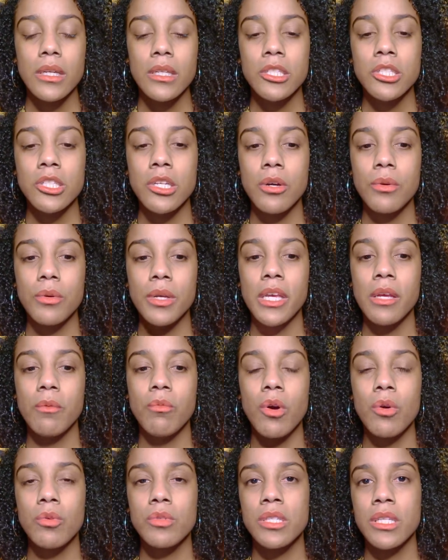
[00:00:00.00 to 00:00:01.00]
So he
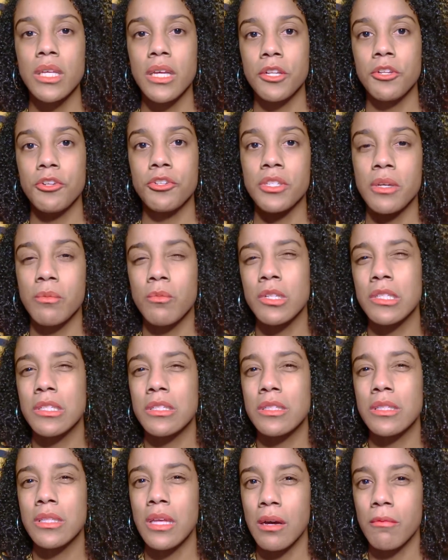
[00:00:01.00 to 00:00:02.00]
won't stay under
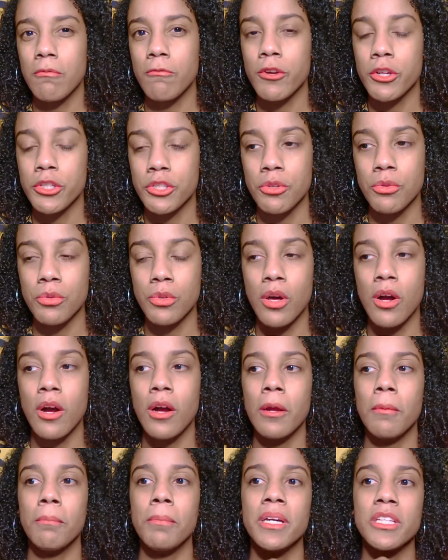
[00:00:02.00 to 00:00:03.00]
someone's thumb for too
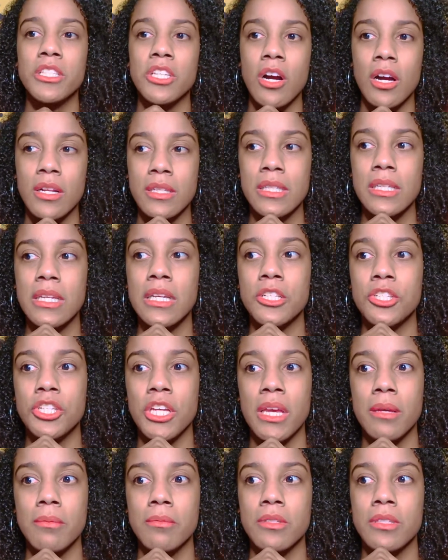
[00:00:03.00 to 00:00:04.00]
long, but Tati and
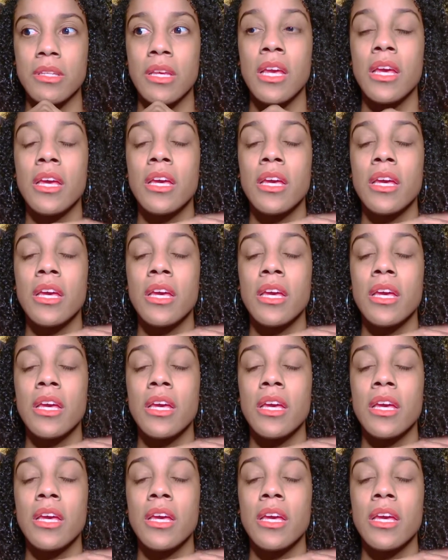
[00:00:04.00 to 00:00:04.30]
James,